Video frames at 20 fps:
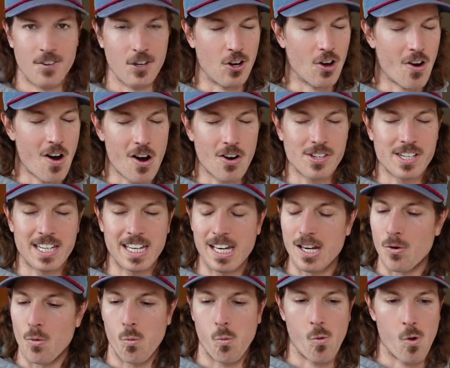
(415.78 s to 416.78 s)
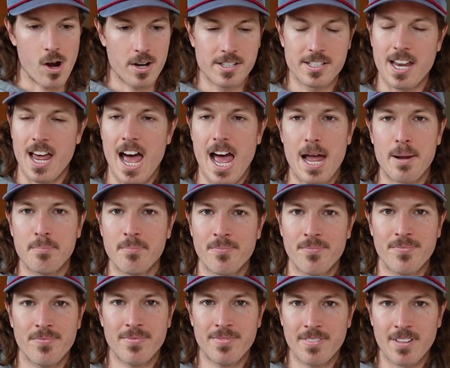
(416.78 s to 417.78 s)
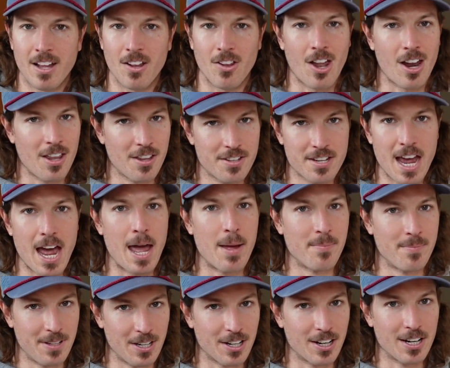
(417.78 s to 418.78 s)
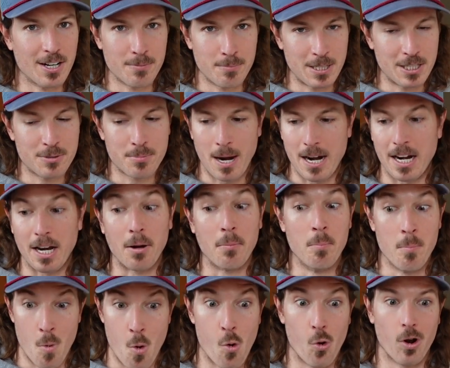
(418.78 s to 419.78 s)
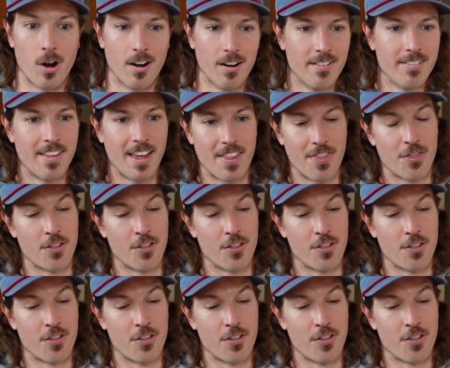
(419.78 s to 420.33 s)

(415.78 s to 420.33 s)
you go out to eat one time, a lot of the time you're going to be spending more than